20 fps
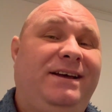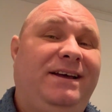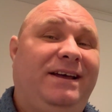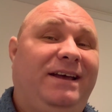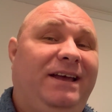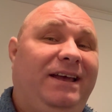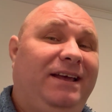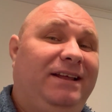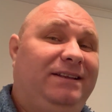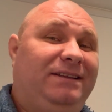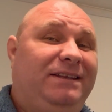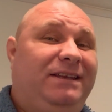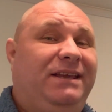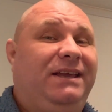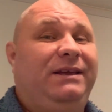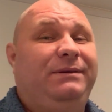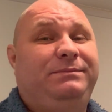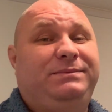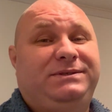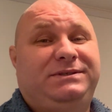it
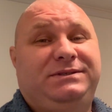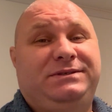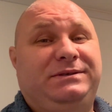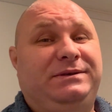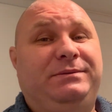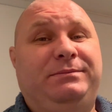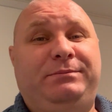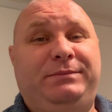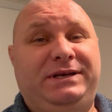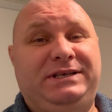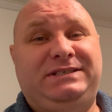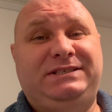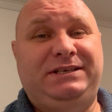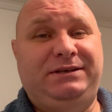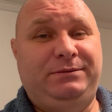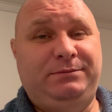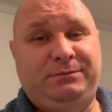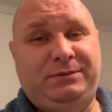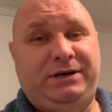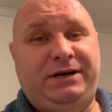keeps
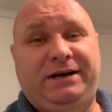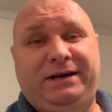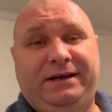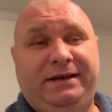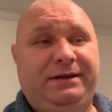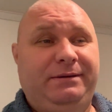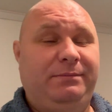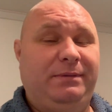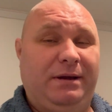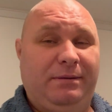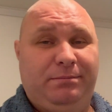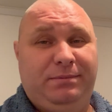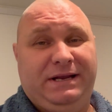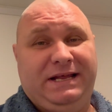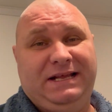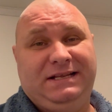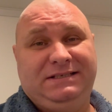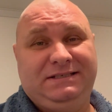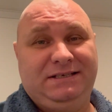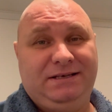messing my
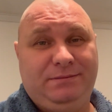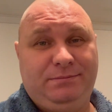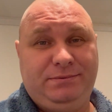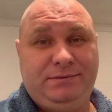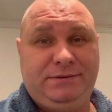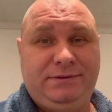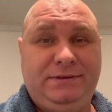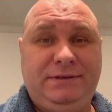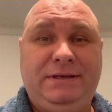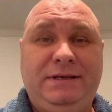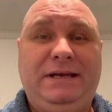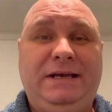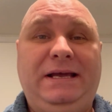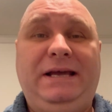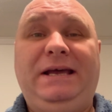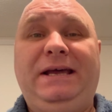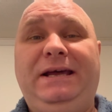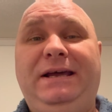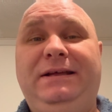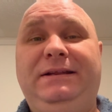plans up,
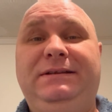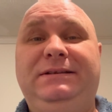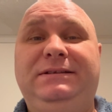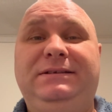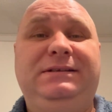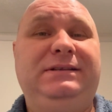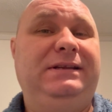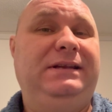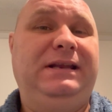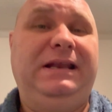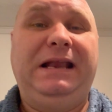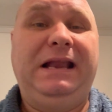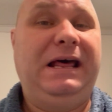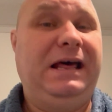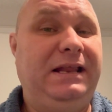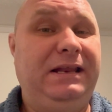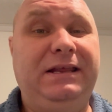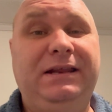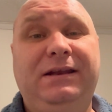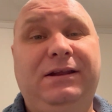and
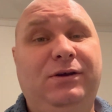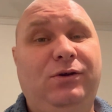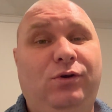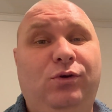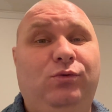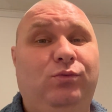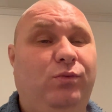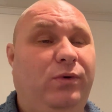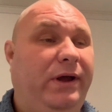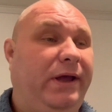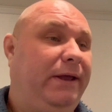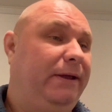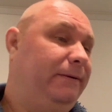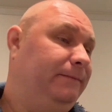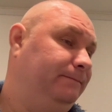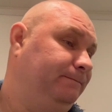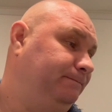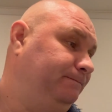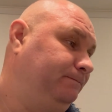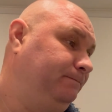not in a good way.
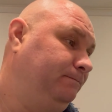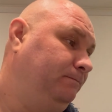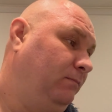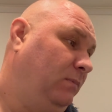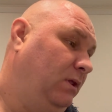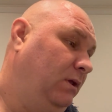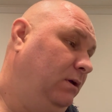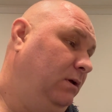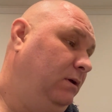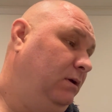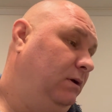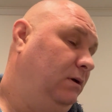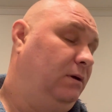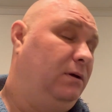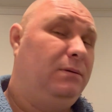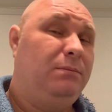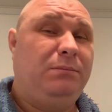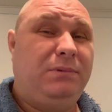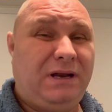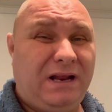
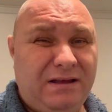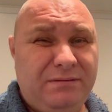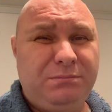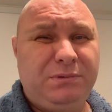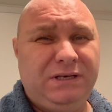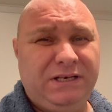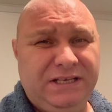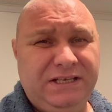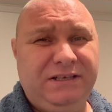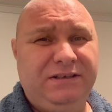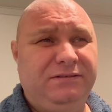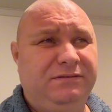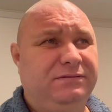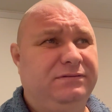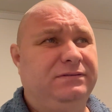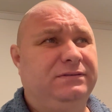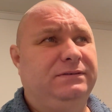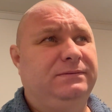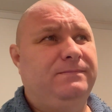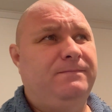But I
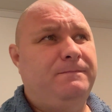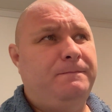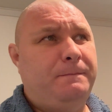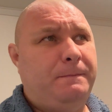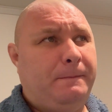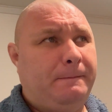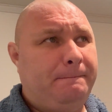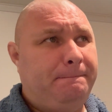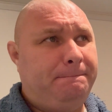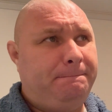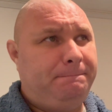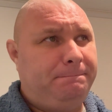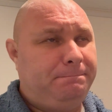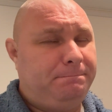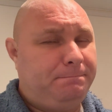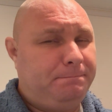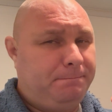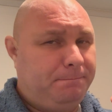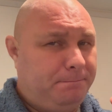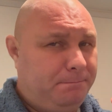believe
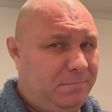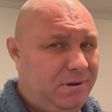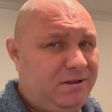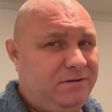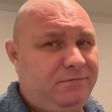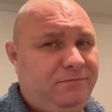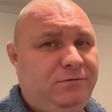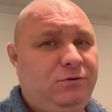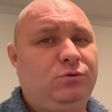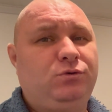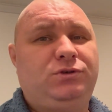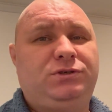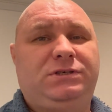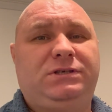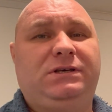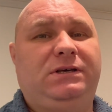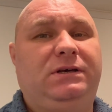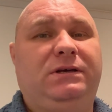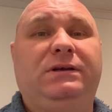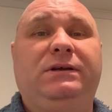my
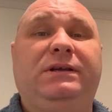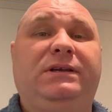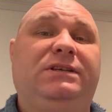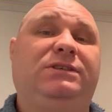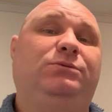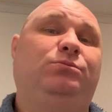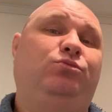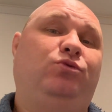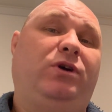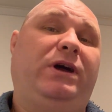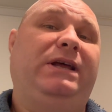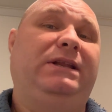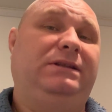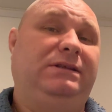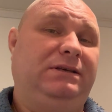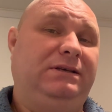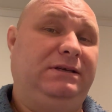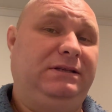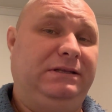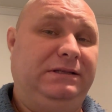future is
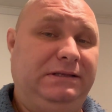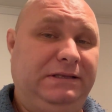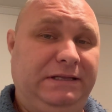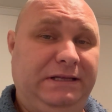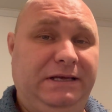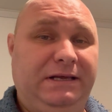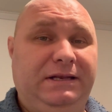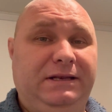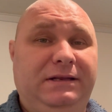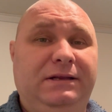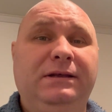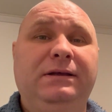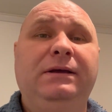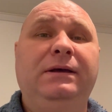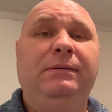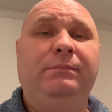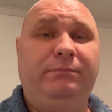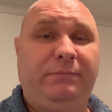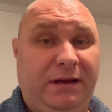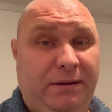brighter than
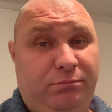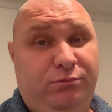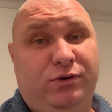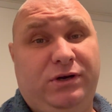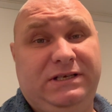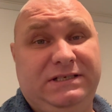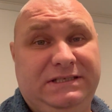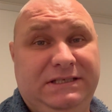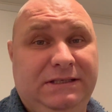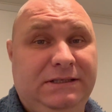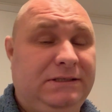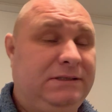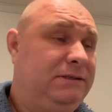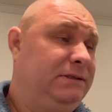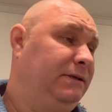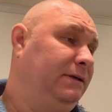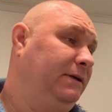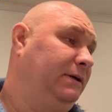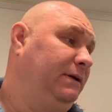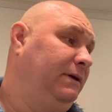my present,
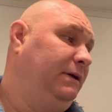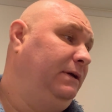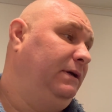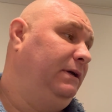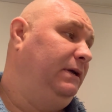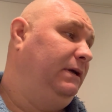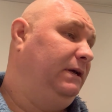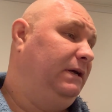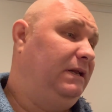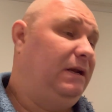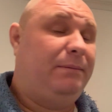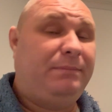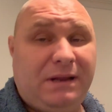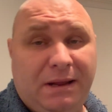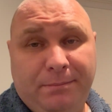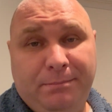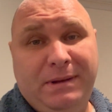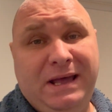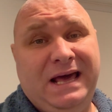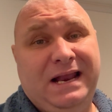and I'm
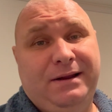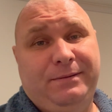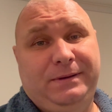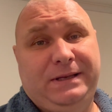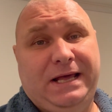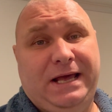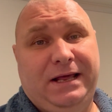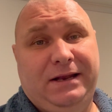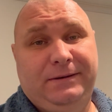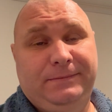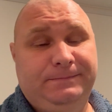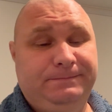not mad at that.